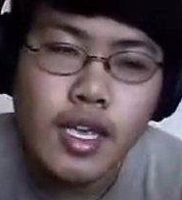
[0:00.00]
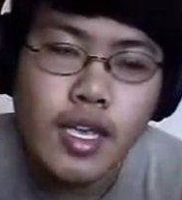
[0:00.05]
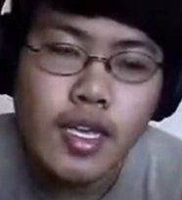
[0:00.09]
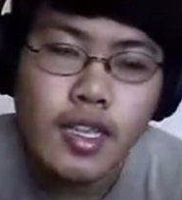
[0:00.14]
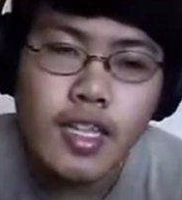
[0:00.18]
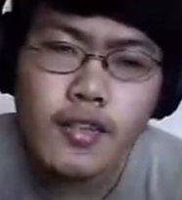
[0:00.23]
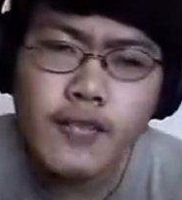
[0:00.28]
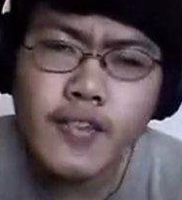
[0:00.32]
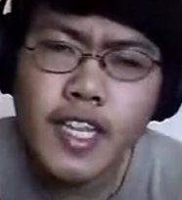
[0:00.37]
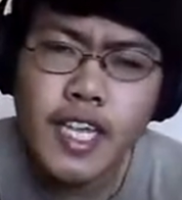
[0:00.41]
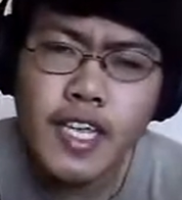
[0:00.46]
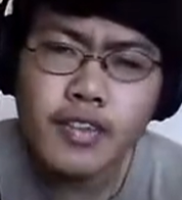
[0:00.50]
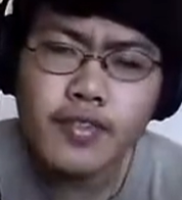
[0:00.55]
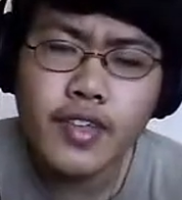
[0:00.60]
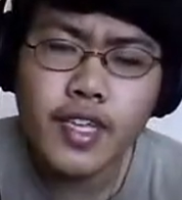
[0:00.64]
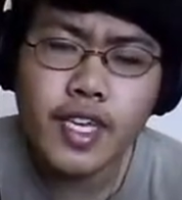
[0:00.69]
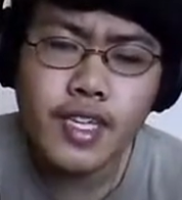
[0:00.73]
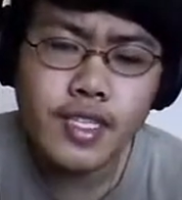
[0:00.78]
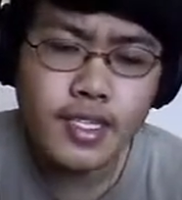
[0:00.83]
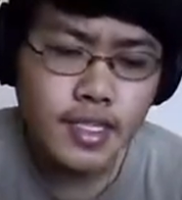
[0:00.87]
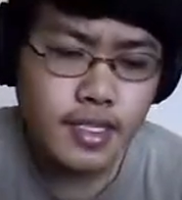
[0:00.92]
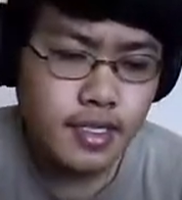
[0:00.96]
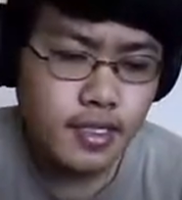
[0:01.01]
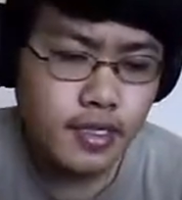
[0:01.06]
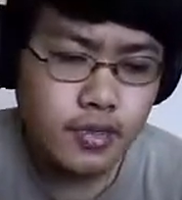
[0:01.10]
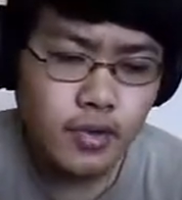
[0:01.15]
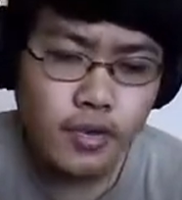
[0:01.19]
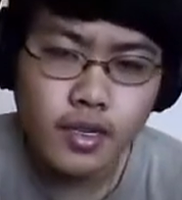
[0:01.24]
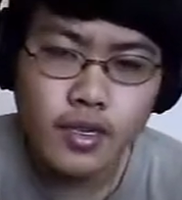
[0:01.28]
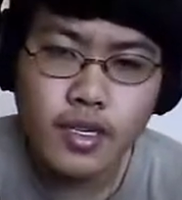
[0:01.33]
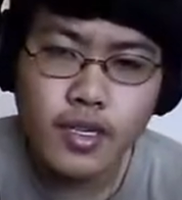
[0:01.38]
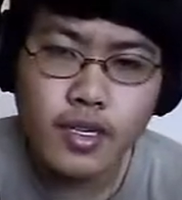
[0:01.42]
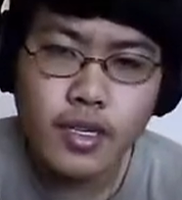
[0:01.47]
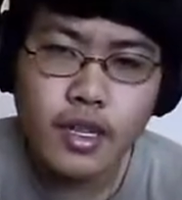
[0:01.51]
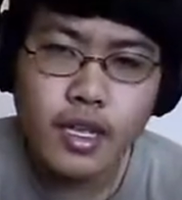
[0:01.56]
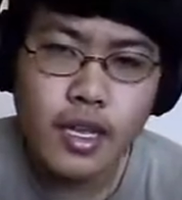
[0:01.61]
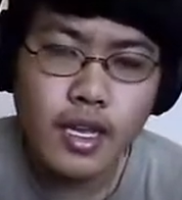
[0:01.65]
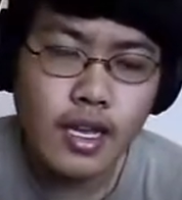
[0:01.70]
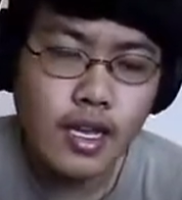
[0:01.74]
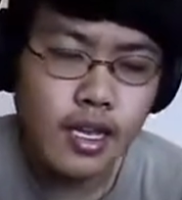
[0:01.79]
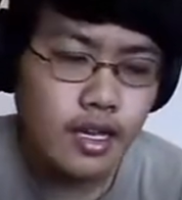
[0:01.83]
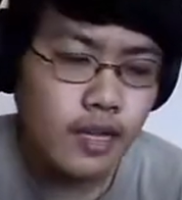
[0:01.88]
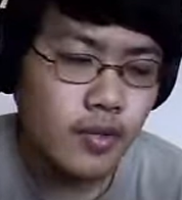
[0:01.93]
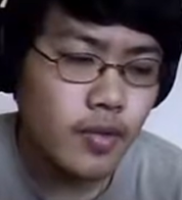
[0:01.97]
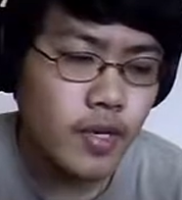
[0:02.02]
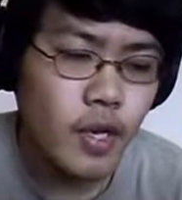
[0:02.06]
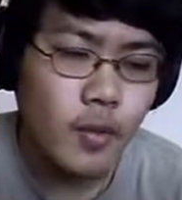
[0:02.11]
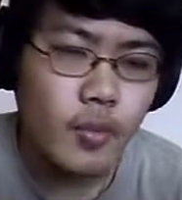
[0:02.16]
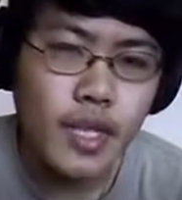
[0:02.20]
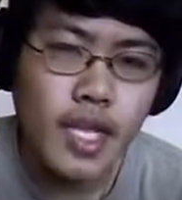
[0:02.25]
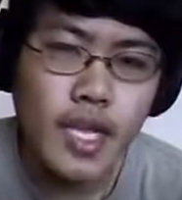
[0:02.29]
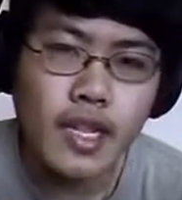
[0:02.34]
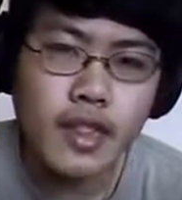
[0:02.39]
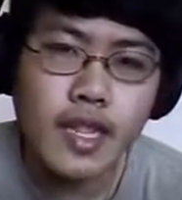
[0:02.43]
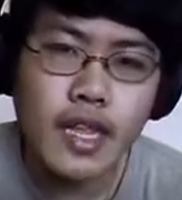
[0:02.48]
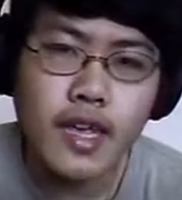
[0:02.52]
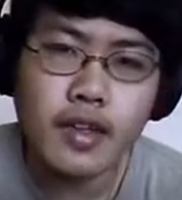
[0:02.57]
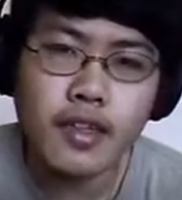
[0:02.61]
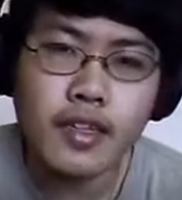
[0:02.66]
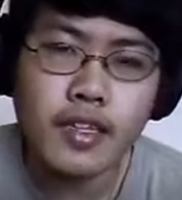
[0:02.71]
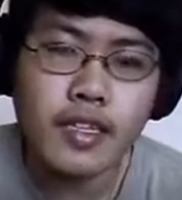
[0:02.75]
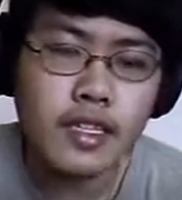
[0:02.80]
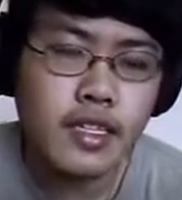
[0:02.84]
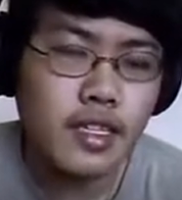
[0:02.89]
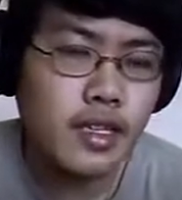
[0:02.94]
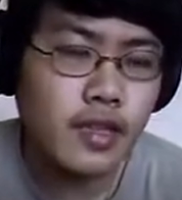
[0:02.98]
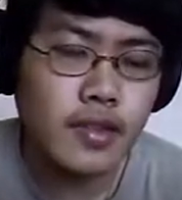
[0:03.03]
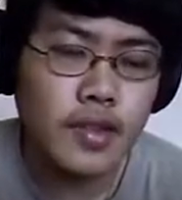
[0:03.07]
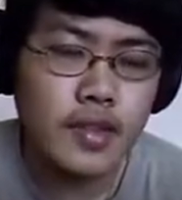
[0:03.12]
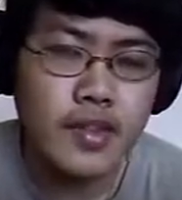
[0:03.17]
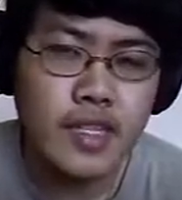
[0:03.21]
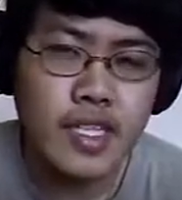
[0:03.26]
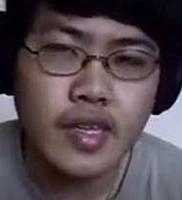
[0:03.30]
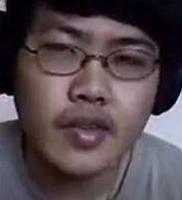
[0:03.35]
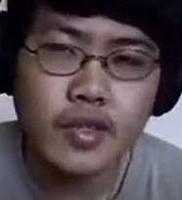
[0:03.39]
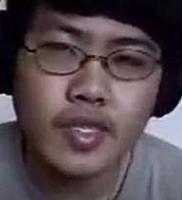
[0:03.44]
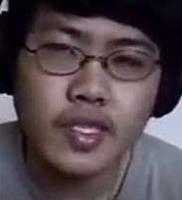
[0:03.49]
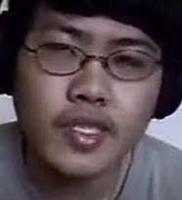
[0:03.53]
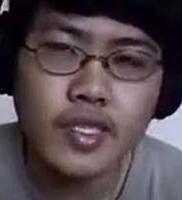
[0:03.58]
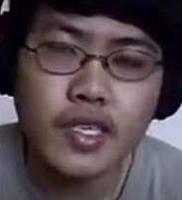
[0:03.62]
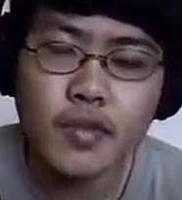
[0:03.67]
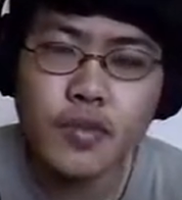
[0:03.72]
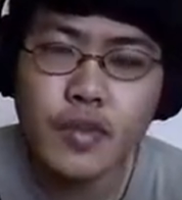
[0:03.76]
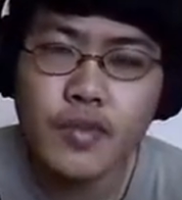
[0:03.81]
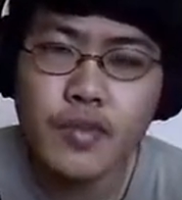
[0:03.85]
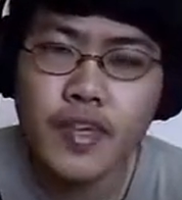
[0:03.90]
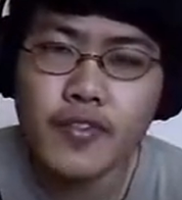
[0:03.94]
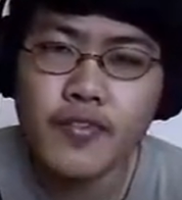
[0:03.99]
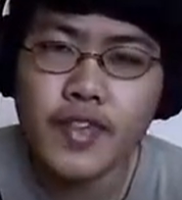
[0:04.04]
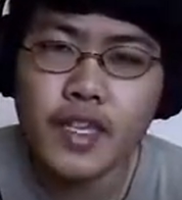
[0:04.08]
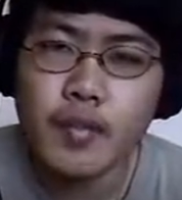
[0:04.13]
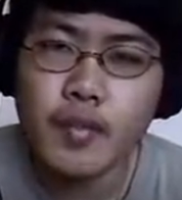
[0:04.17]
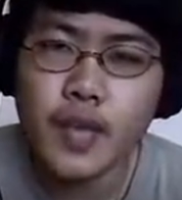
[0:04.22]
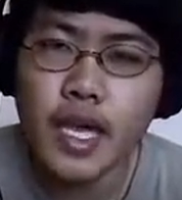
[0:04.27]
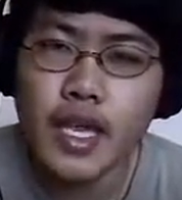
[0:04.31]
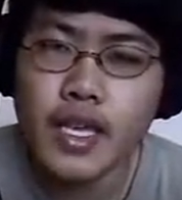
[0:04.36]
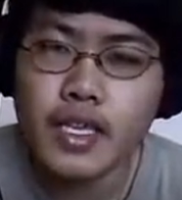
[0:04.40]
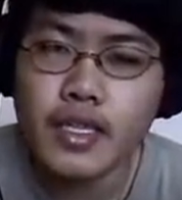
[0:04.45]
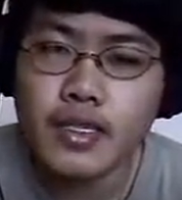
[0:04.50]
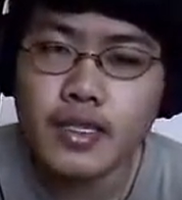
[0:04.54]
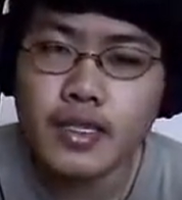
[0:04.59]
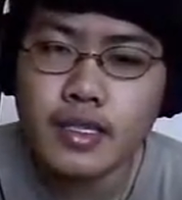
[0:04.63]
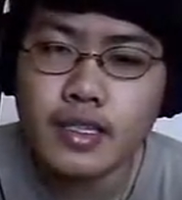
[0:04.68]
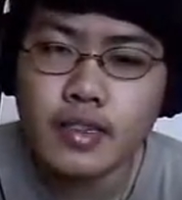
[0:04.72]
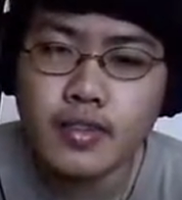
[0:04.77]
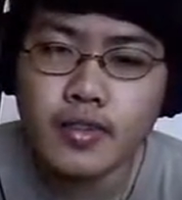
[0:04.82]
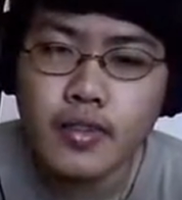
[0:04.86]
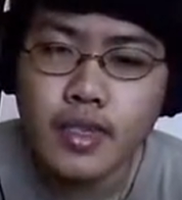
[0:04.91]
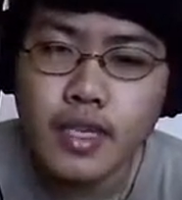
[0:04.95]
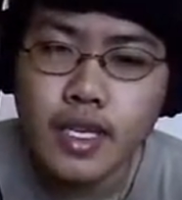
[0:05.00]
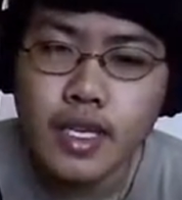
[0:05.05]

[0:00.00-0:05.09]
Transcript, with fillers: Leave a like if you guys enjoyed it. Uh, it would help me out a lot. It, it, it would tell me my feedback and stuff.